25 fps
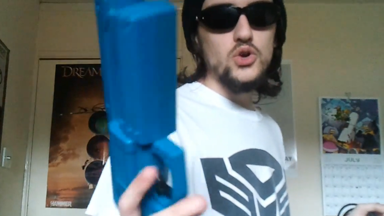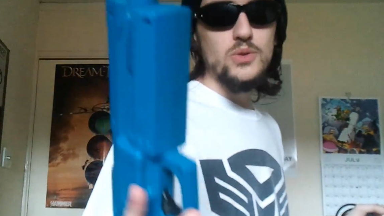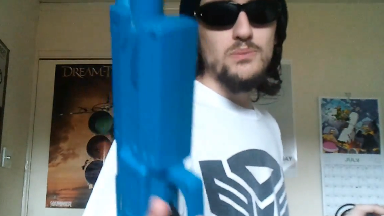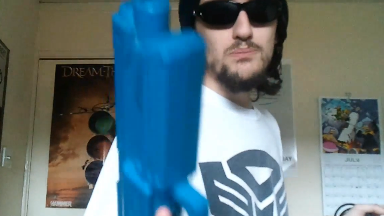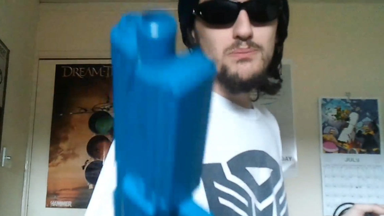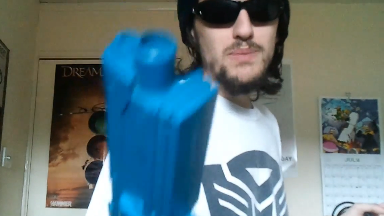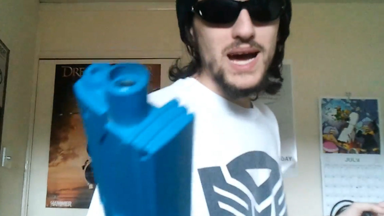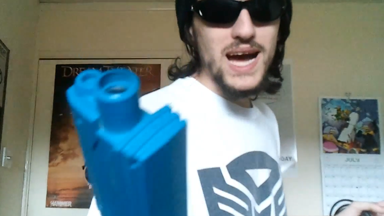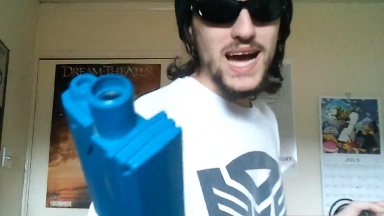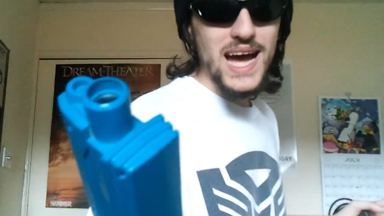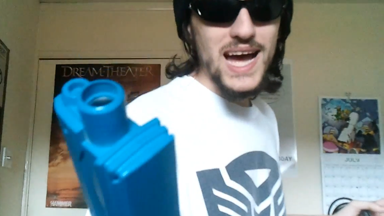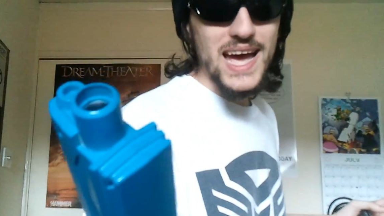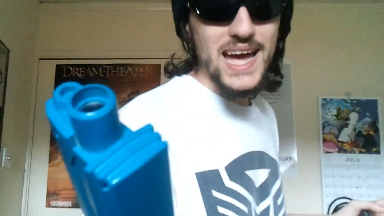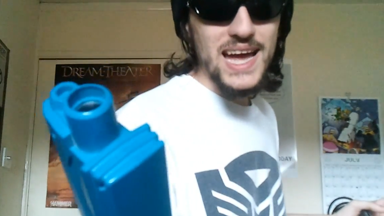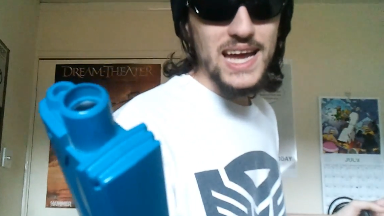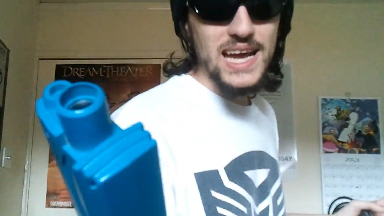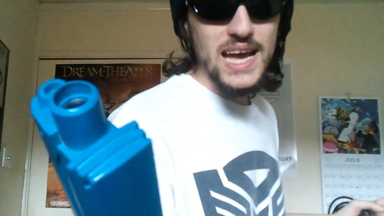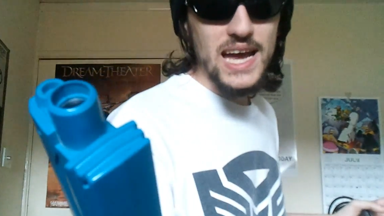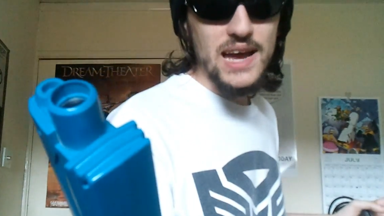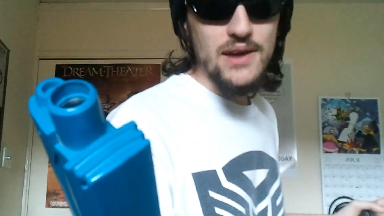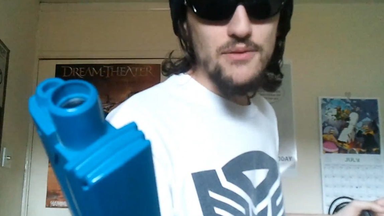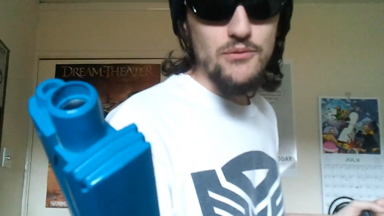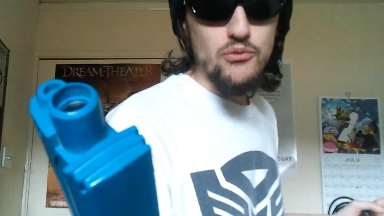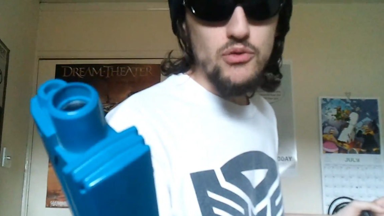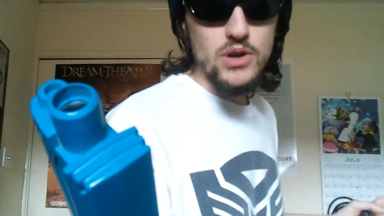
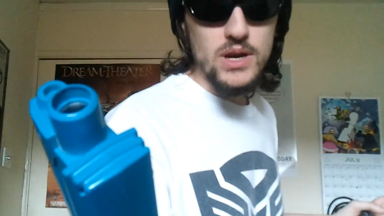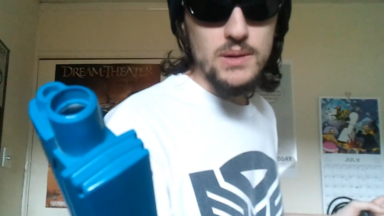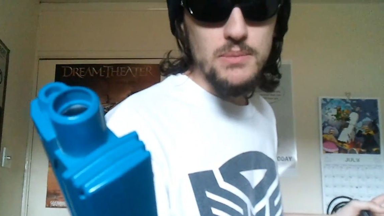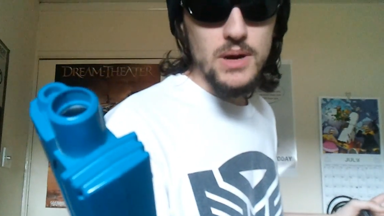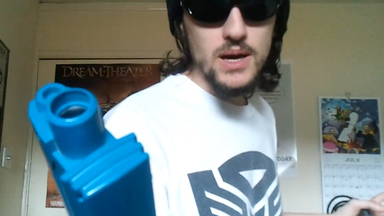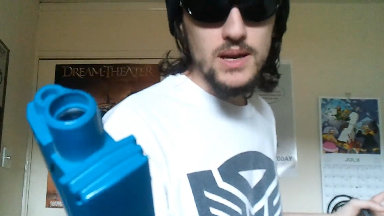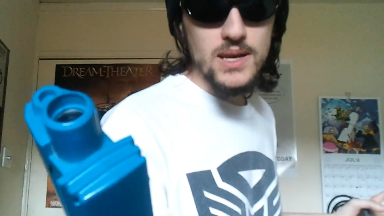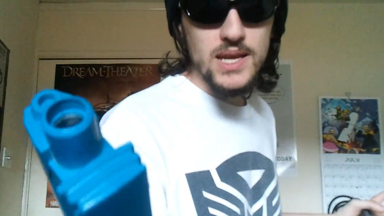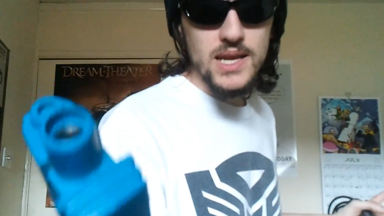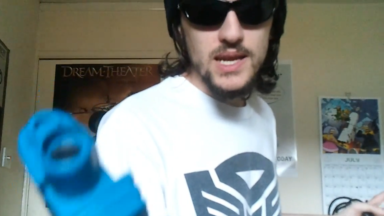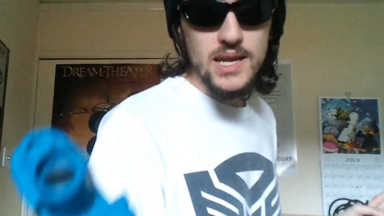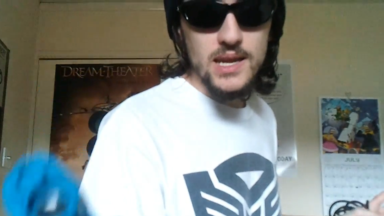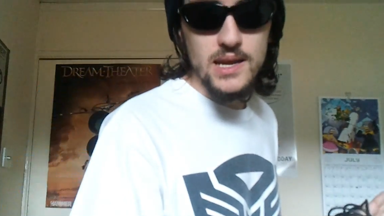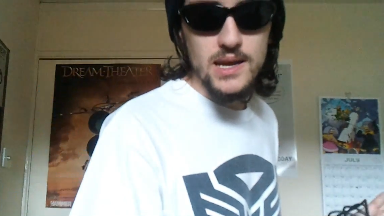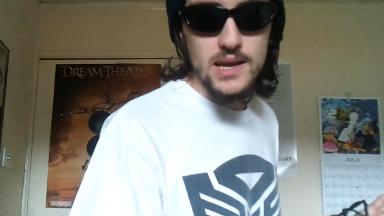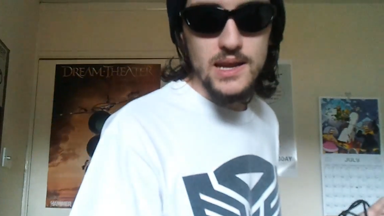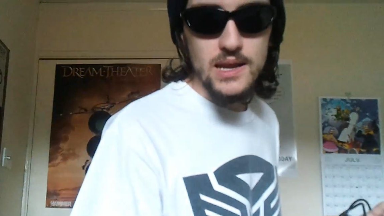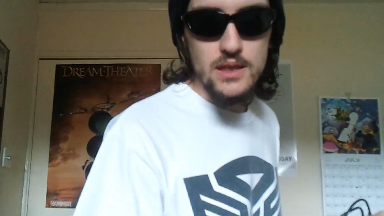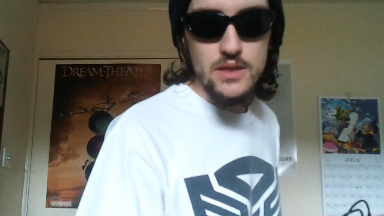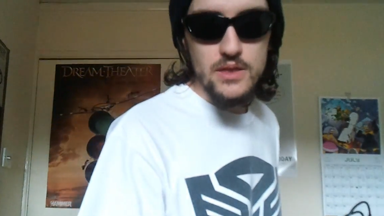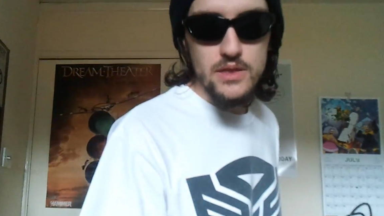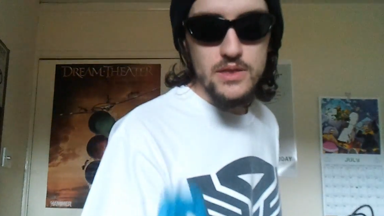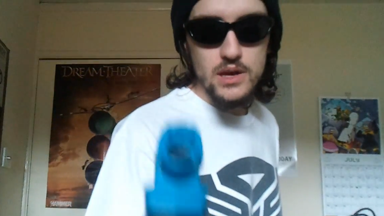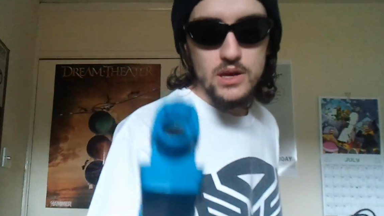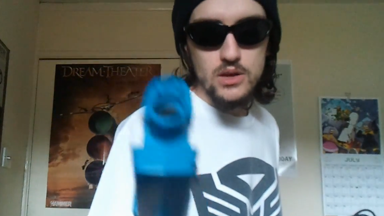Goodbye everybody,
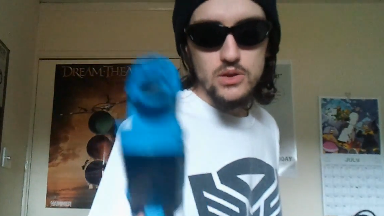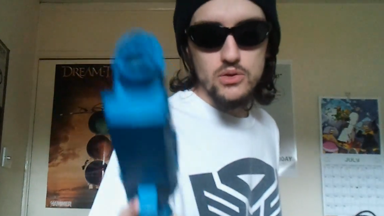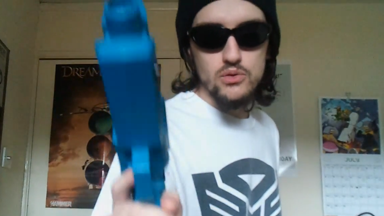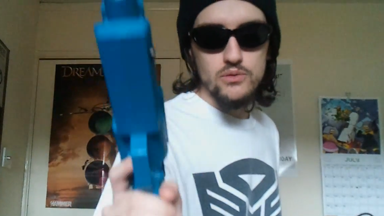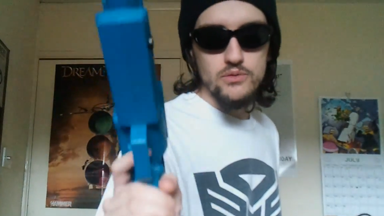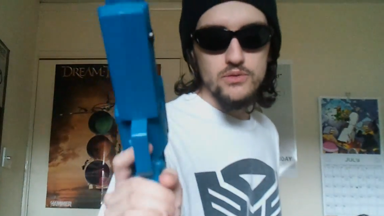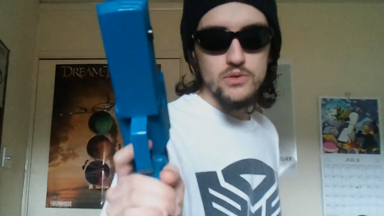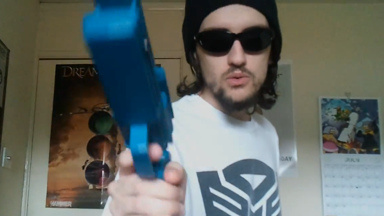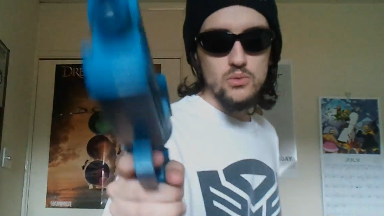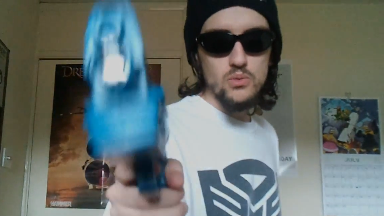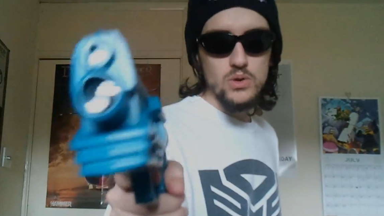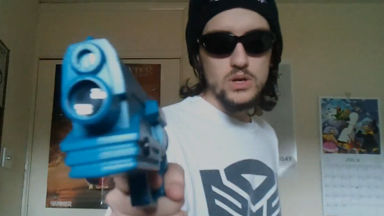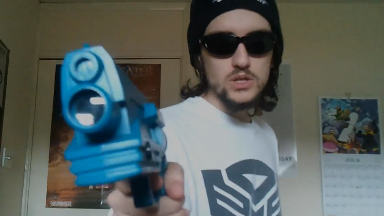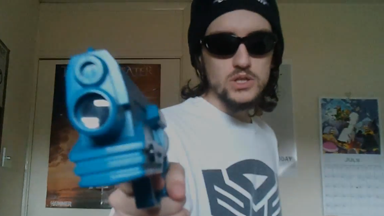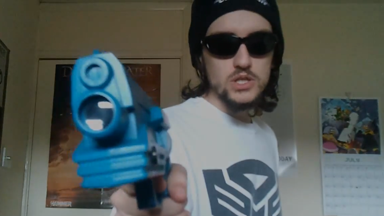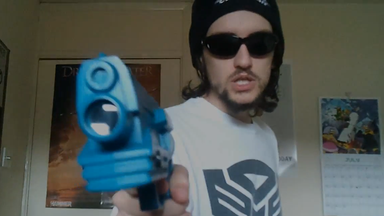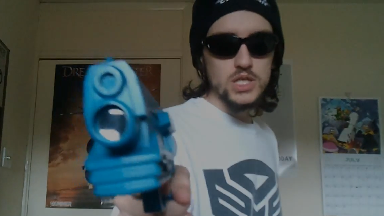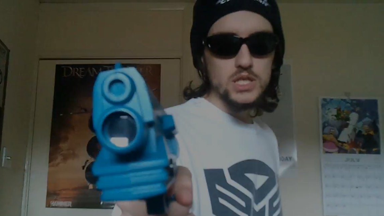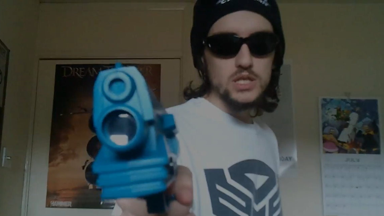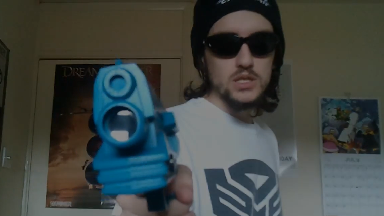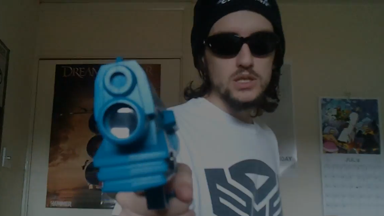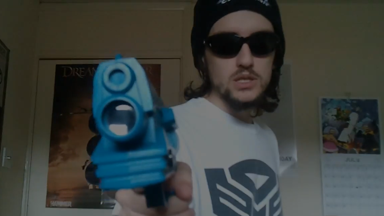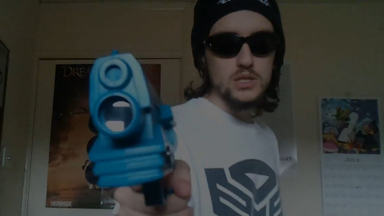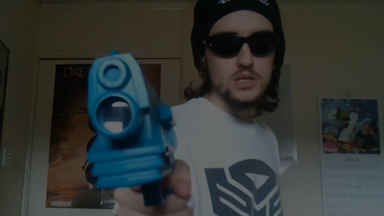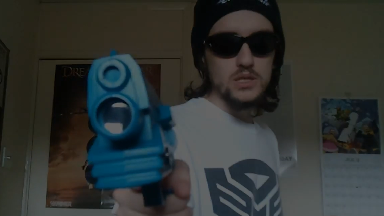and thank you for
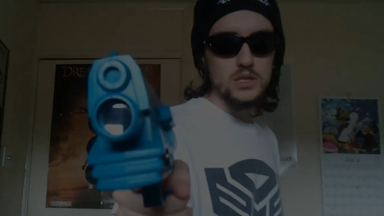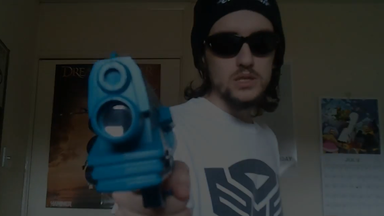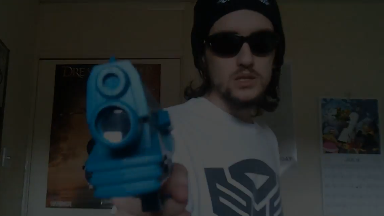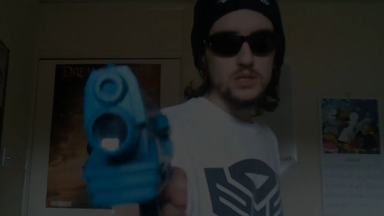watching.